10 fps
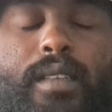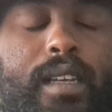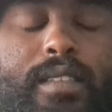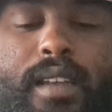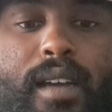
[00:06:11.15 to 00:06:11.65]

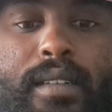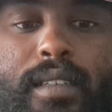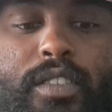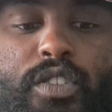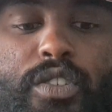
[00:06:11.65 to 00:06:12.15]
It's not.
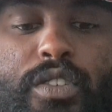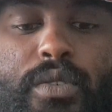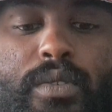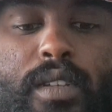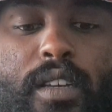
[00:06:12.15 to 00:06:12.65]
His
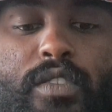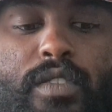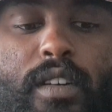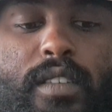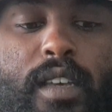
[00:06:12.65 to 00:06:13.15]
jiu-jitsu is not his
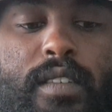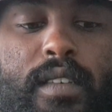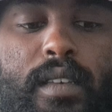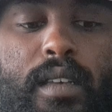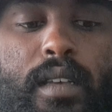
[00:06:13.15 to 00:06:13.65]
strongest
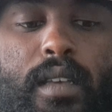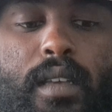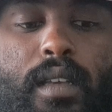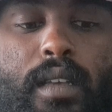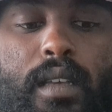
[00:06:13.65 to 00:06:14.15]
asset.
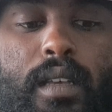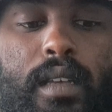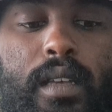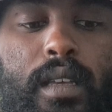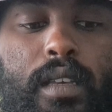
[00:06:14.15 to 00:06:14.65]

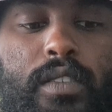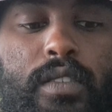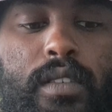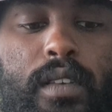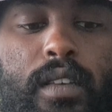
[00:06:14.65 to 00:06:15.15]

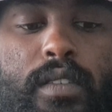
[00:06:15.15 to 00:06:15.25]
His